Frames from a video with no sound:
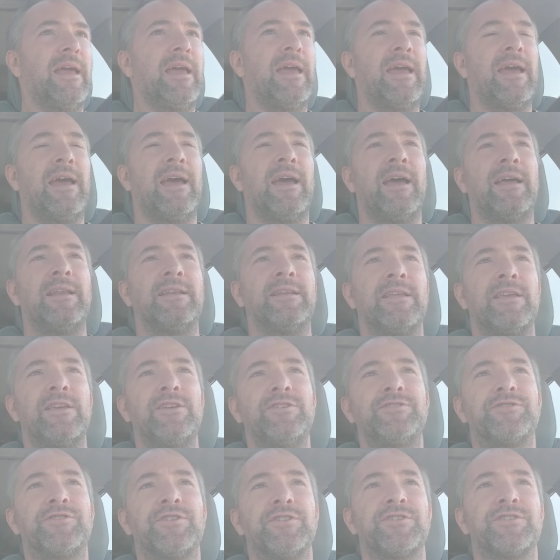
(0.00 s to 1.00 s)
and
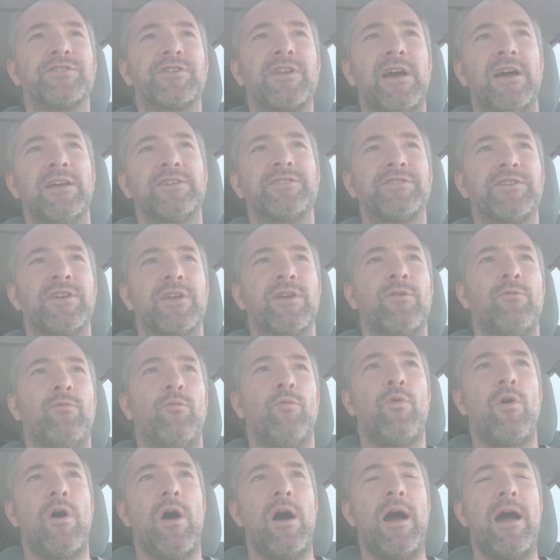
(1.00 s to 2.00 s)
he's
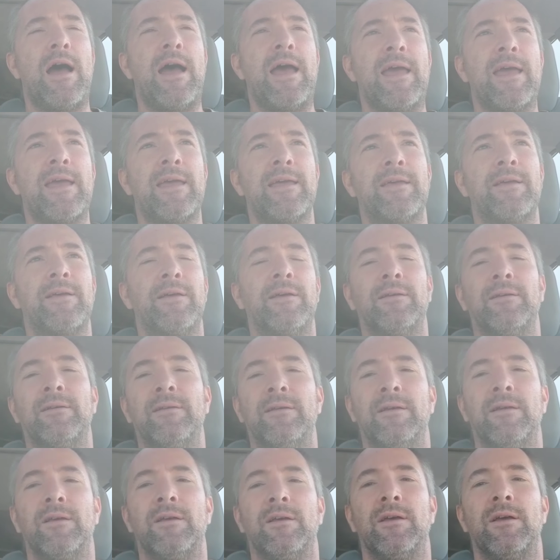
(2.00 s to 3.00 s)
discussing why
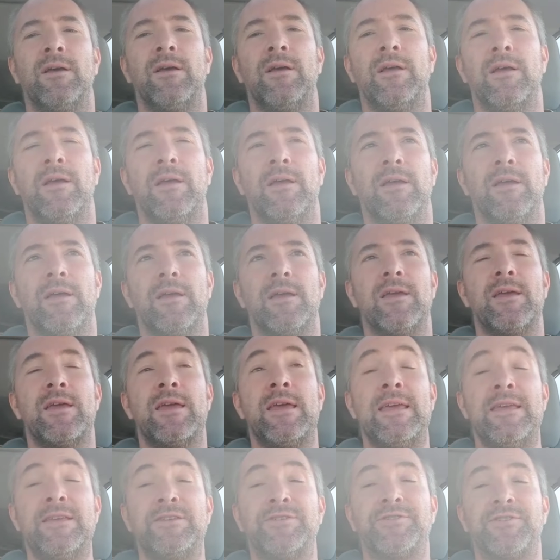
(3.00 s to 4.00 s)

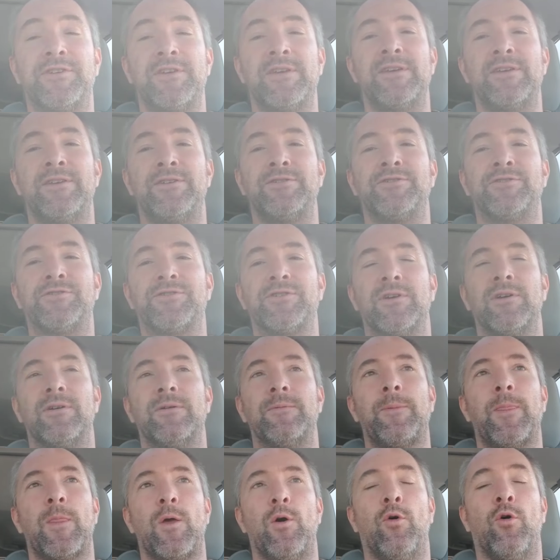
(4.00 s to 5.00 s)
he sees
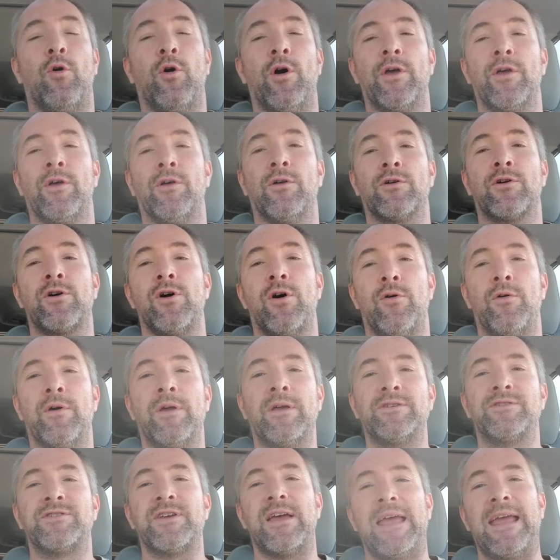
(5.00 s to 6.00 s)
oil
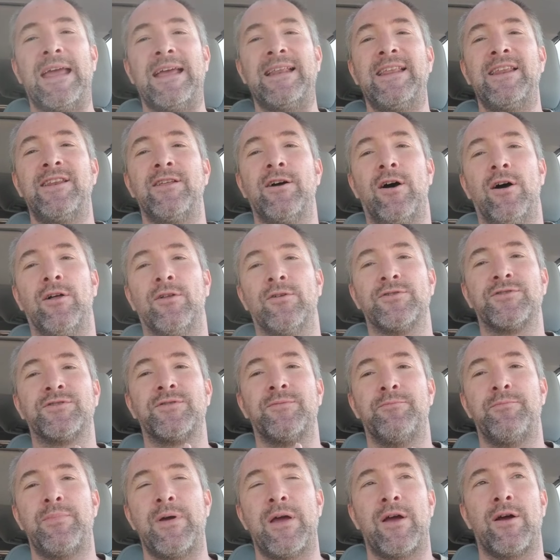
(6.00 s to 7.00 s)
going to eighty dollars
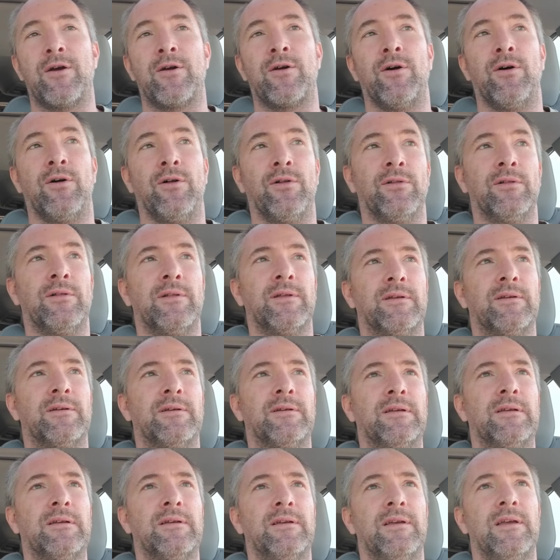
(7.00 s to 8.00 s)
a barrel
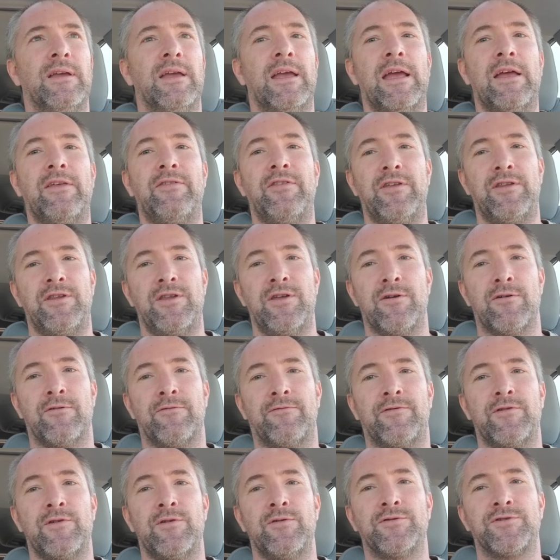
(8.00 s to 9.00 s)
in the near
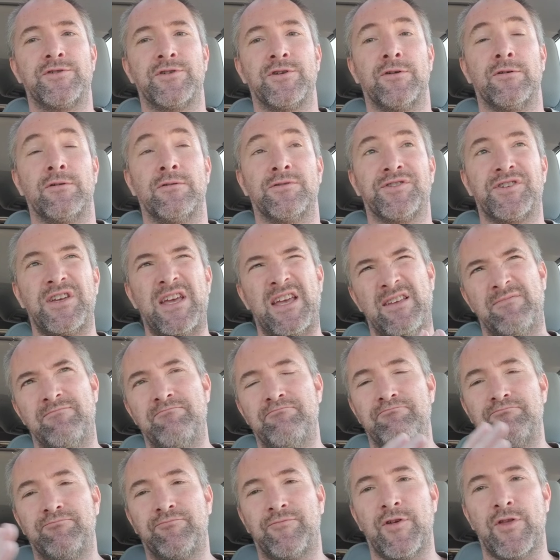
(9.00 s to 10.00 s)
future, say
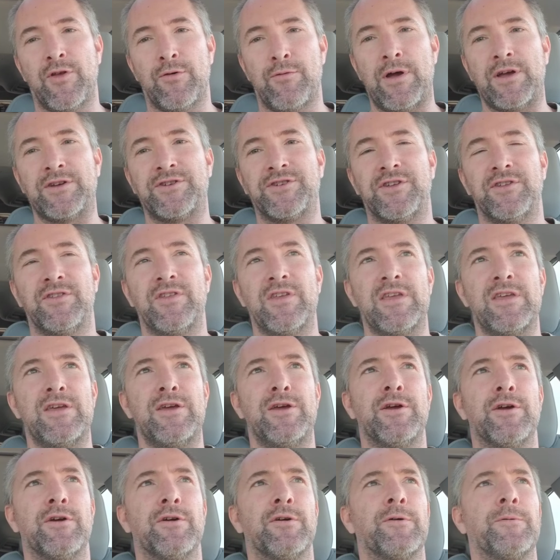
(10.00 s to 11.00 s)
for the rest of the
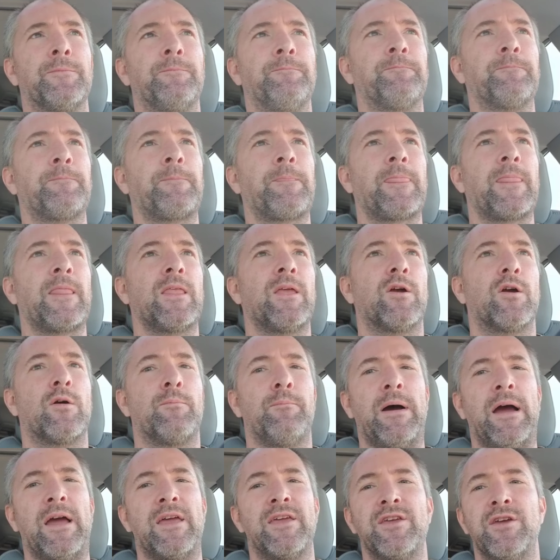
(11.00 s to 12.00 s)
year, or
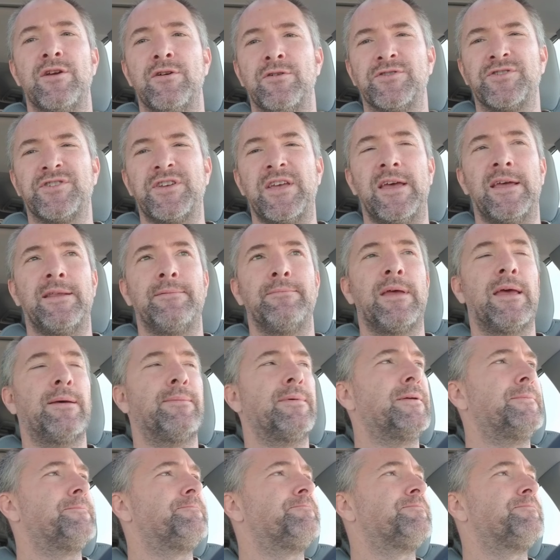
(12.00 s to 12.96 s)
by year's end maybe.